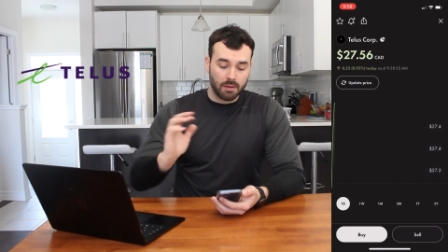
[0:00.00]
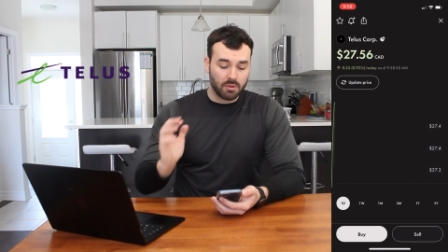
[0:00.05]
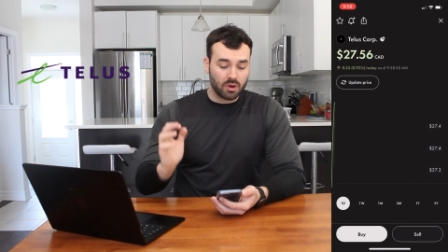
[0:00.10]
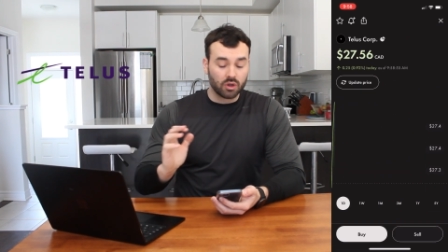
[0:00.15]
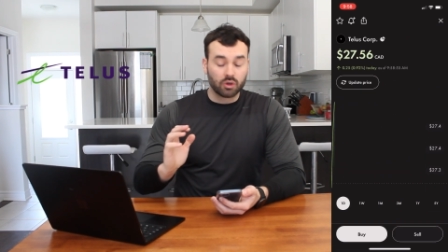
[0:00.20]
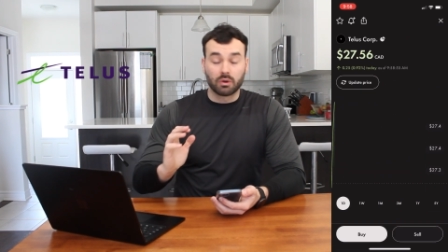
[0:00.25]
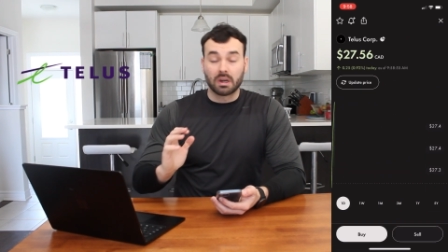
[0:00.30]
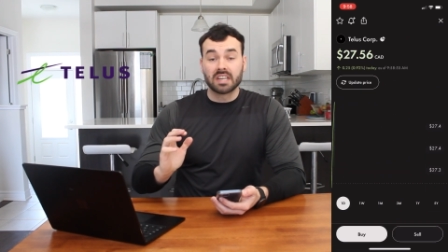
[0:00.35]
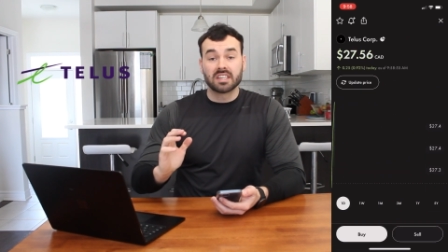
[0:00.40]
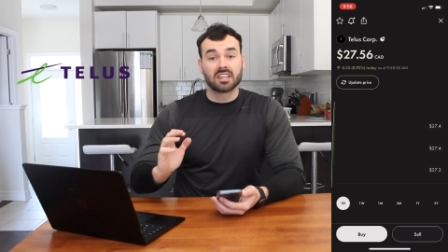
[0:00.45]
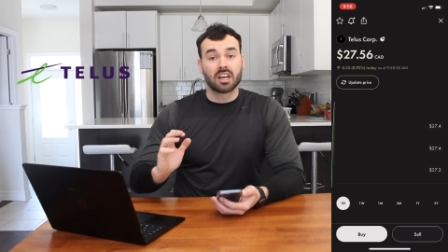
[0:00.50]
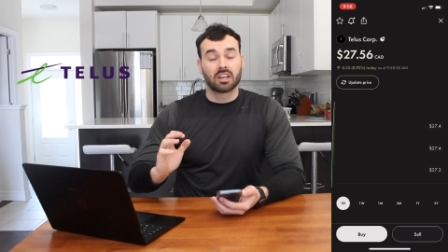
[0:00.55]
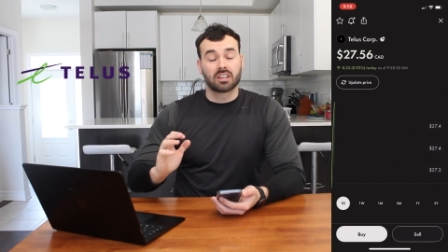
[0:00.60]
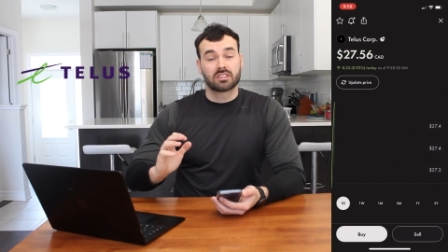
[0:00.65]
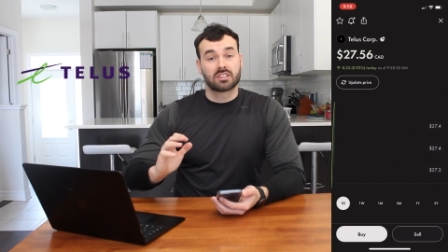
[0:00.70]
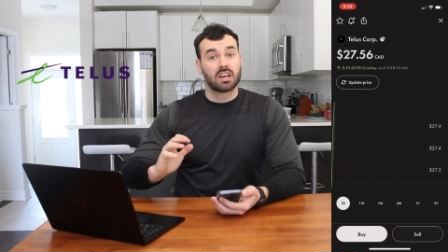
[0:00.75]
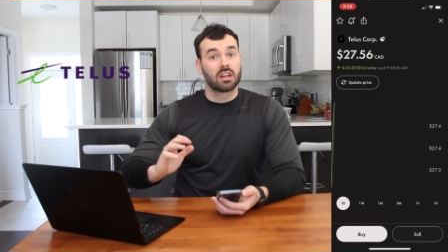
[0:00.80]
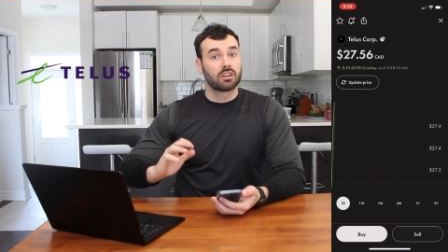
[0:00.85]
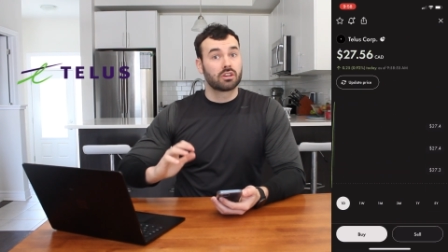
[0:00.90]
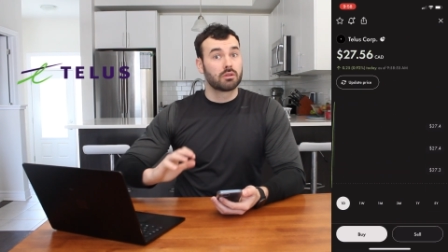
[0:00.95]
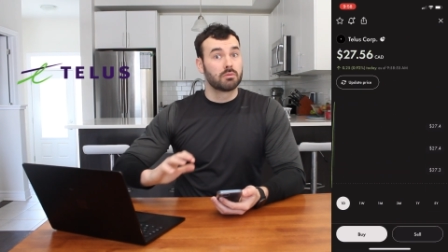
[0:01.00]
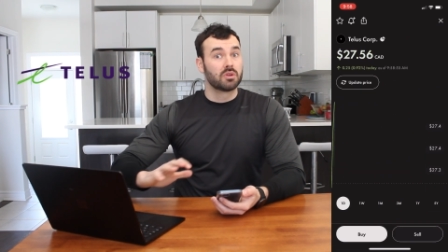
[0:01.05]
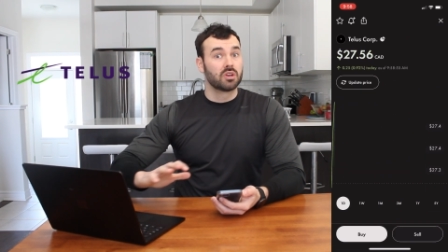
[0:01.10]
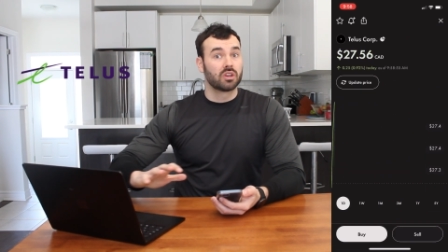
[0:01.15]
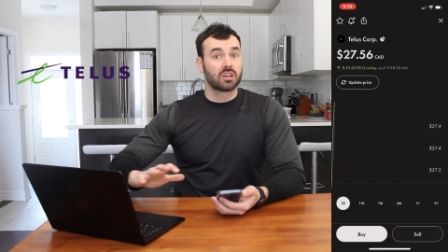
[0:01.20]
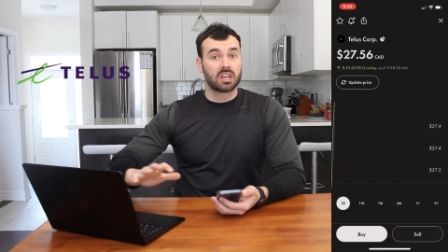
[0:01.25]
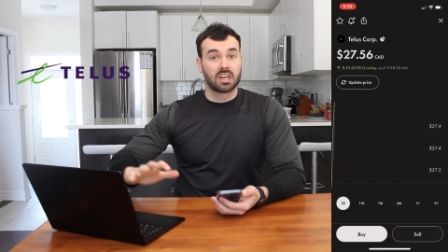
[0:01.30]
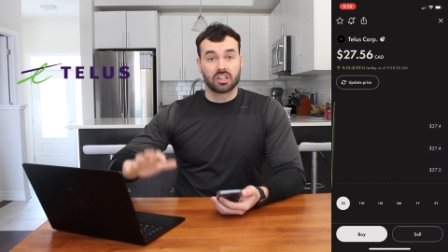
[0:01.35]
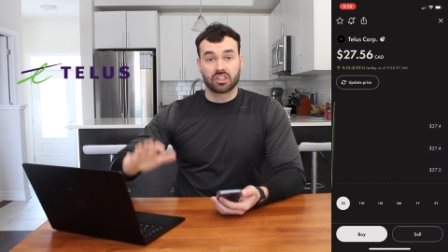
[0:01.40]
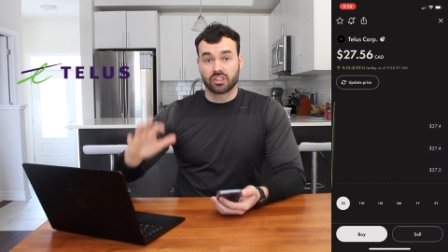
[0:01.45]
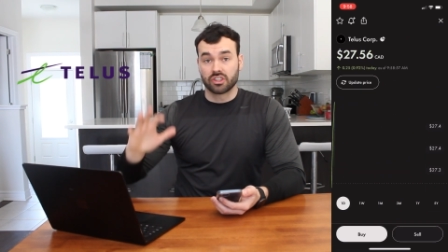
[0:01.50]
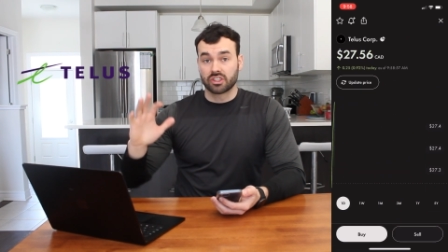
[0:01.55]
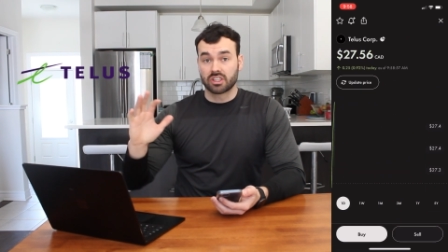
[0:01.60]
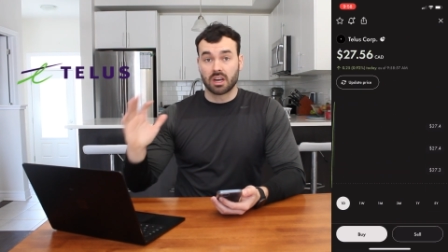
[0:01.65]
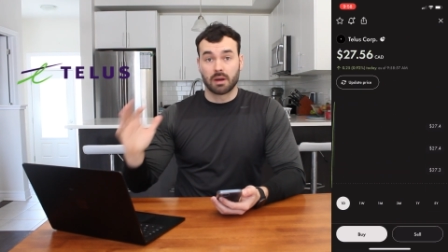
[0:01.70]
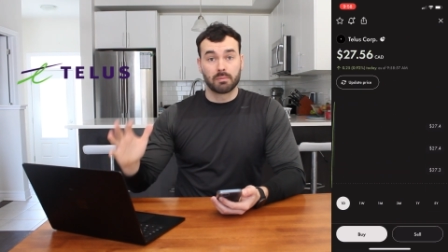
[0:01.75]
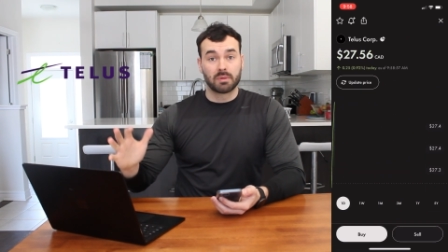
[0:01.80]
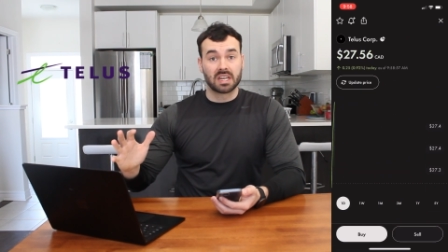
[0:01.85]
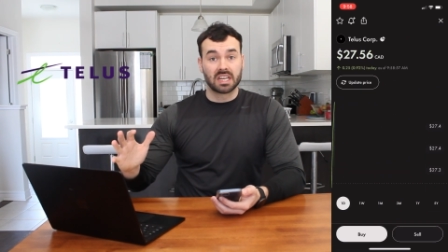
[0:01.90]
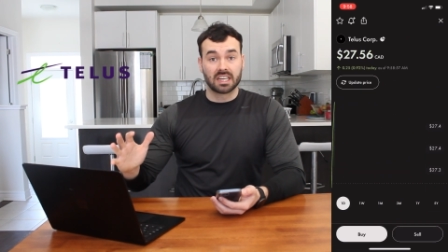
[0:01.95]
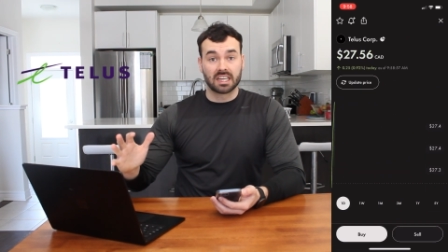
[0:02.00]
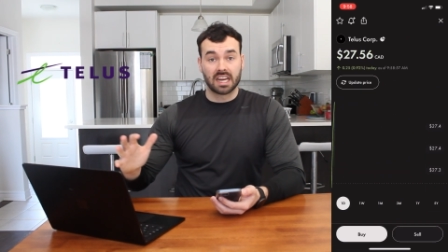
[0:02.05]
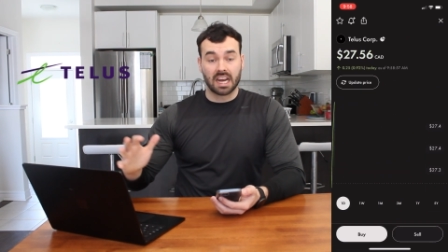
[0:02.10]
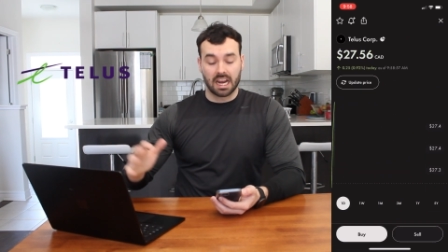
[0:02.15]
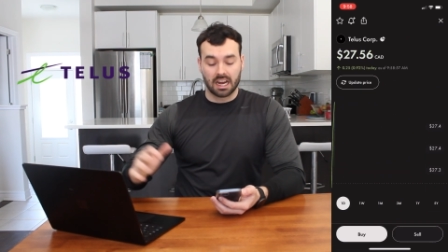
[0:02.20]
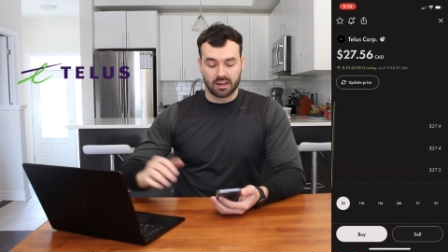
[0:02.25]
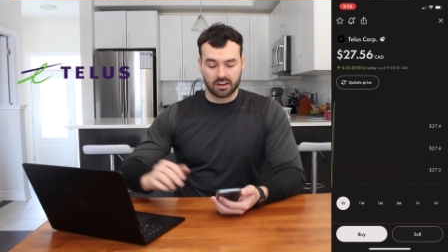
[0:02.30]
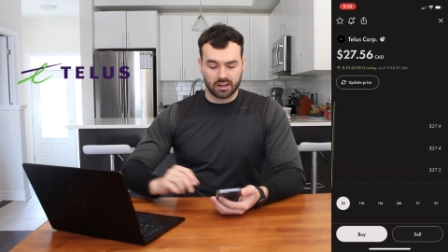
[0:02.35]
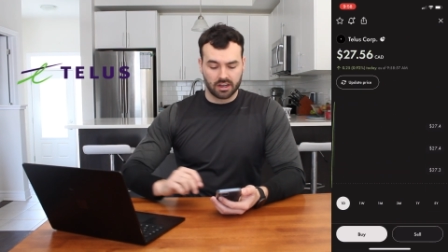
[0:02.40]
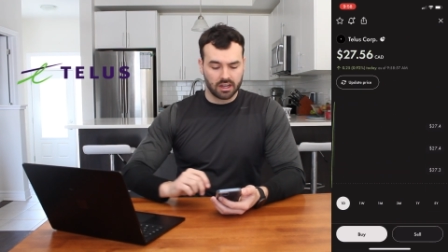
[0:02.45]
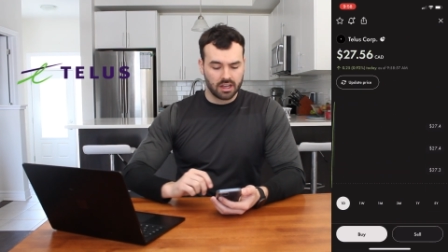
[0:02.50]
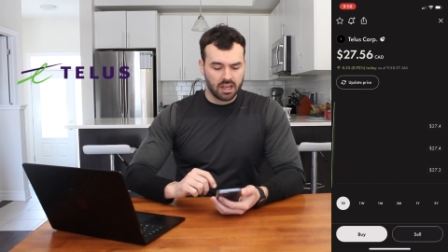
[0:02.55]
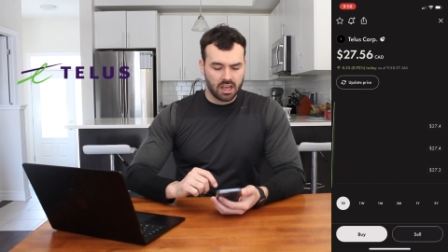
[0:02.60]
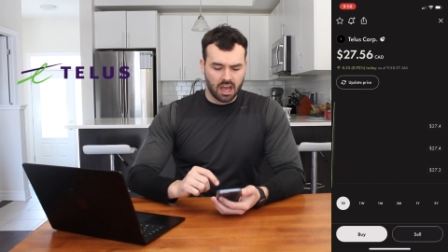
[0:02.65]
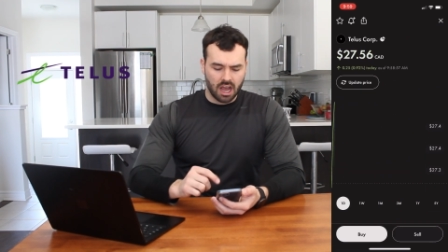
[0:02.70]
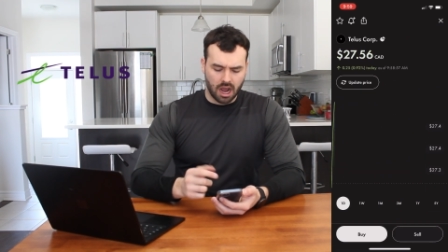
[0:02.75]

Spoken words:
great telecommunications company in Canada.